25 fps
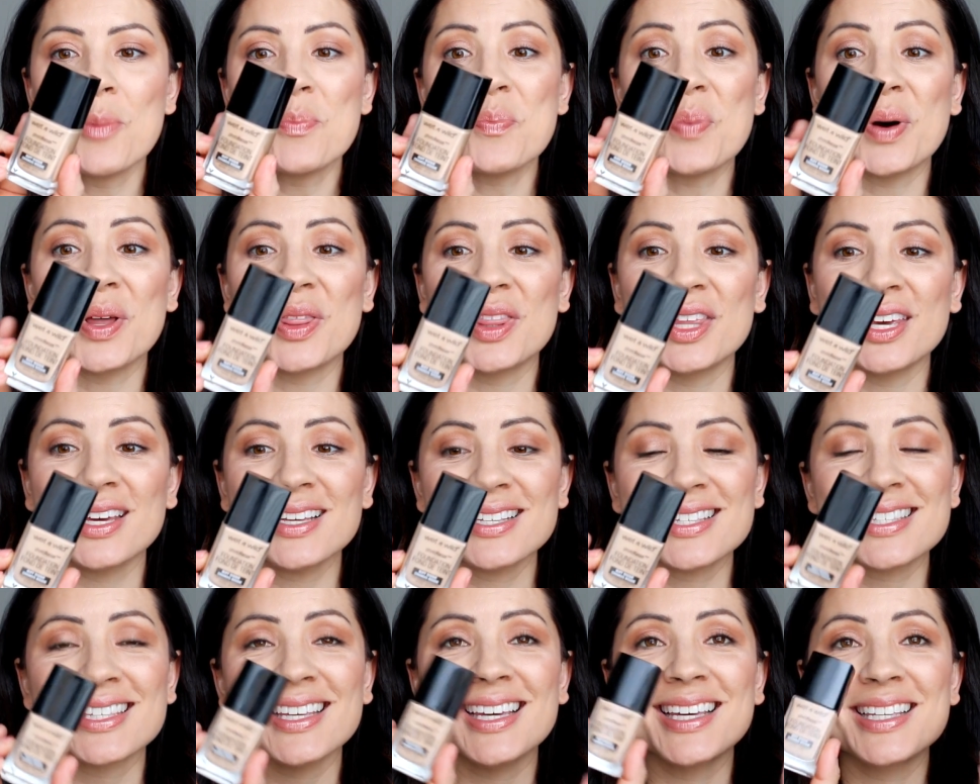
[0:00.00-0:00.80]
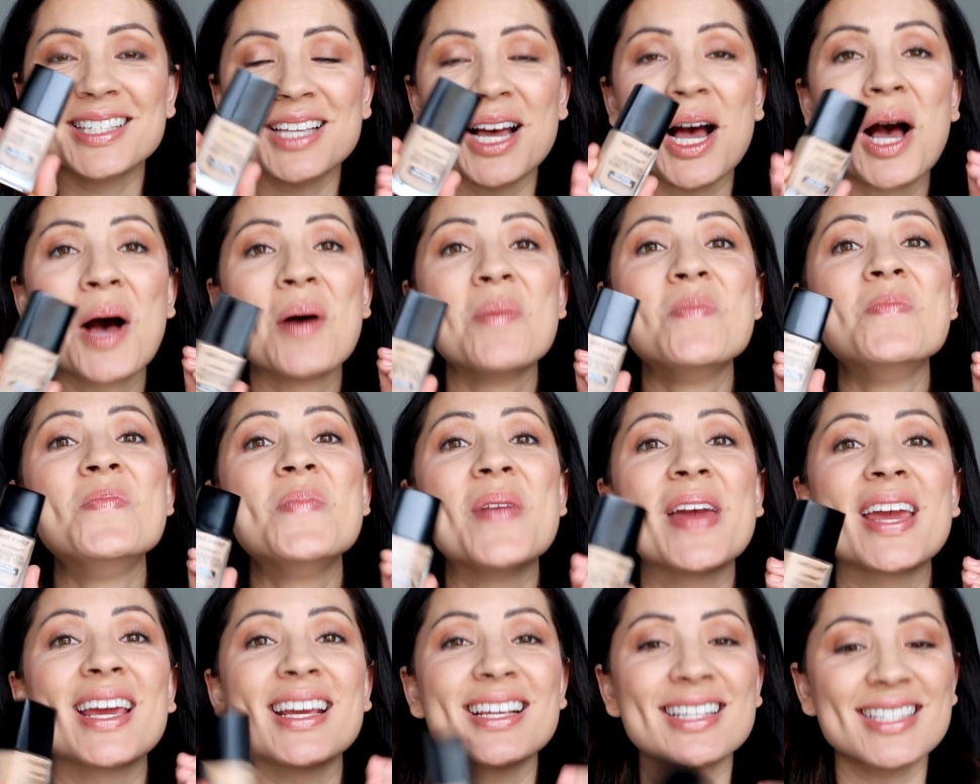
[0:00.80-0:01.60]
But this is
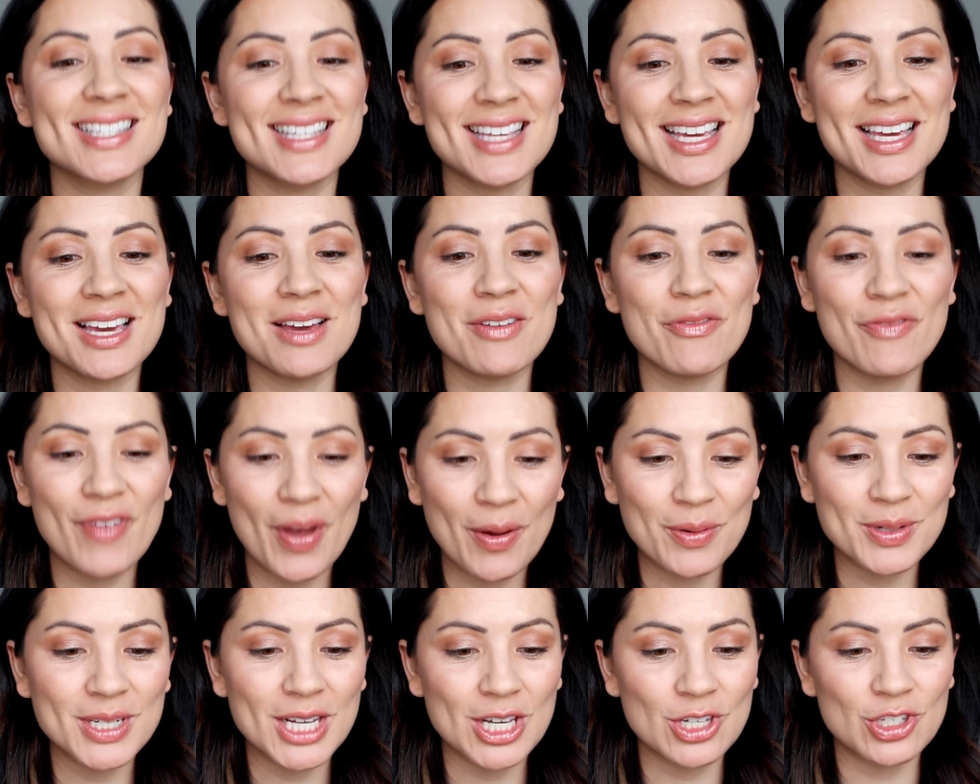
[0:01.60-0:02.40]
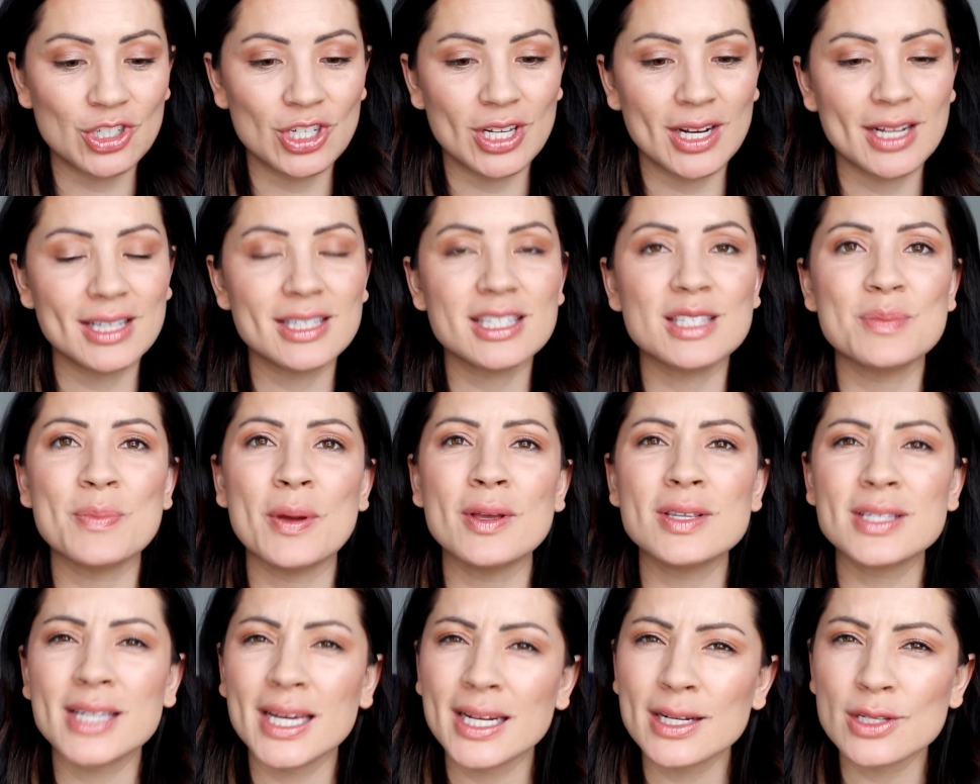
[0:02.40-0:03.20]
amazing foundation. It
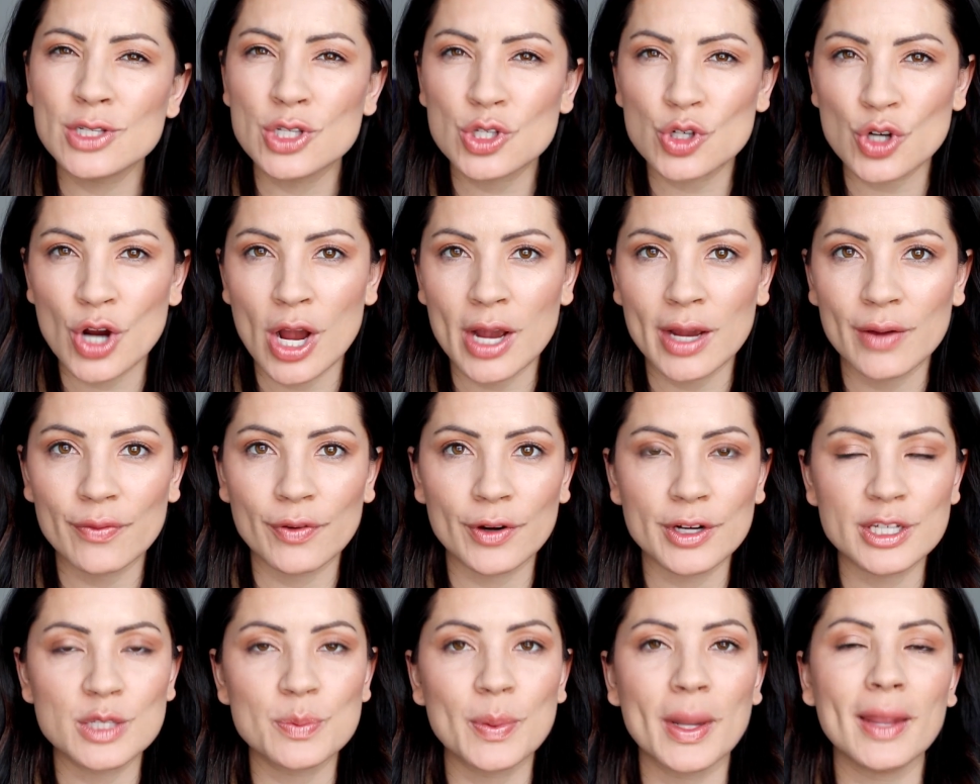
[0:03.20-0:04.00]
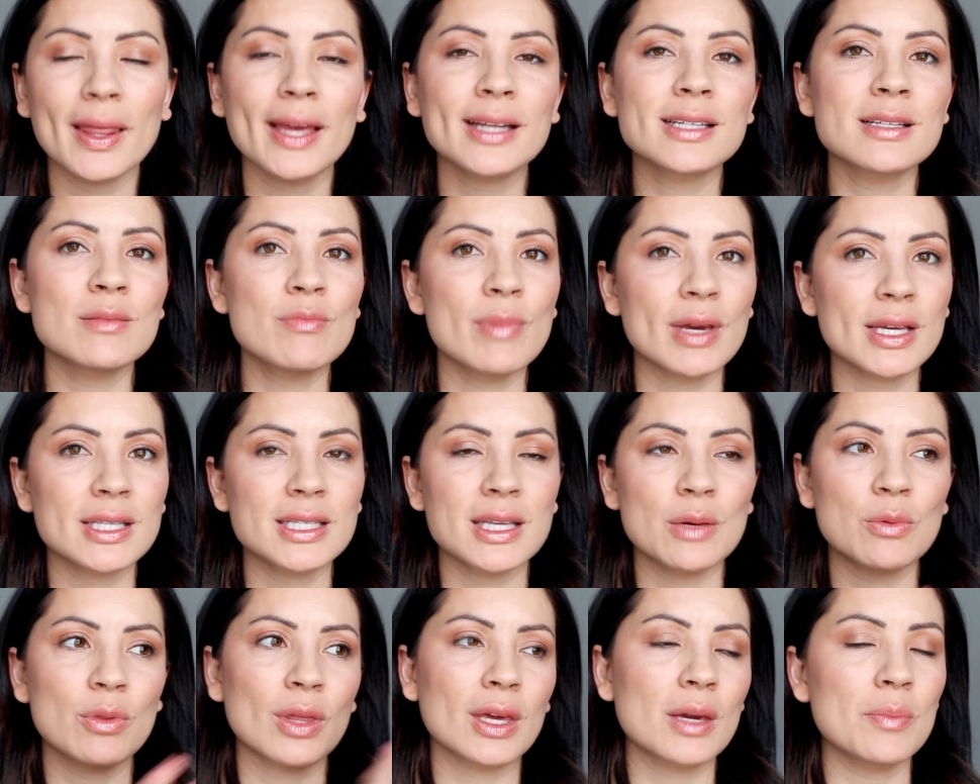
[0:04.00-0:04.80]
smells kind of strong at first, but I like to mix
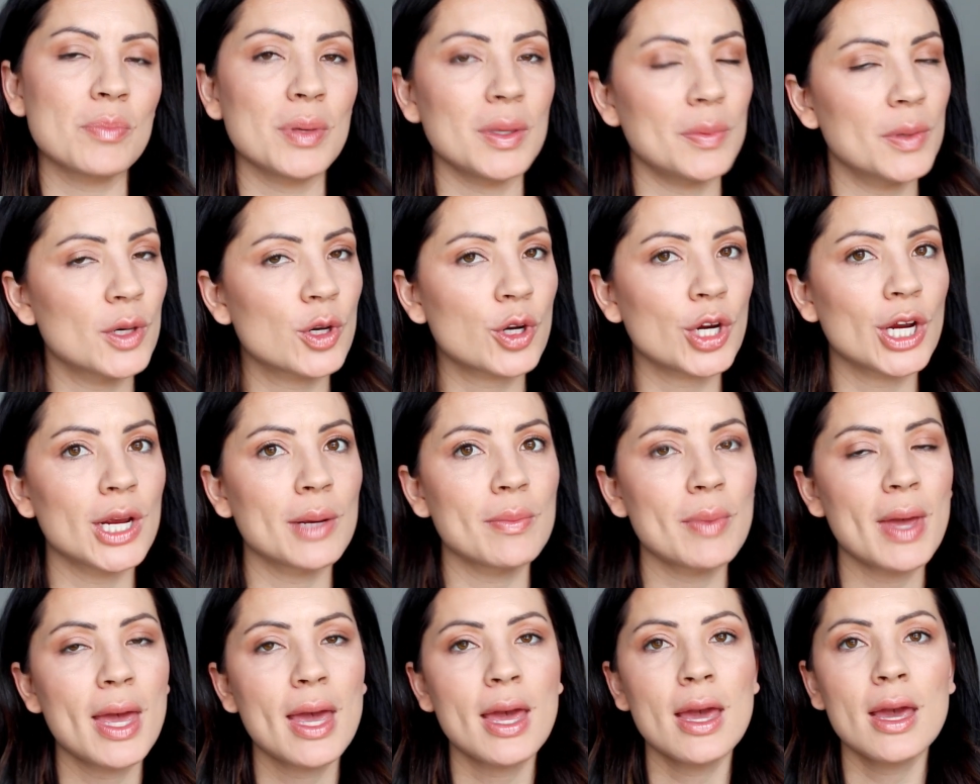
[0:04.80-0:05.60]
it with like a BB cream.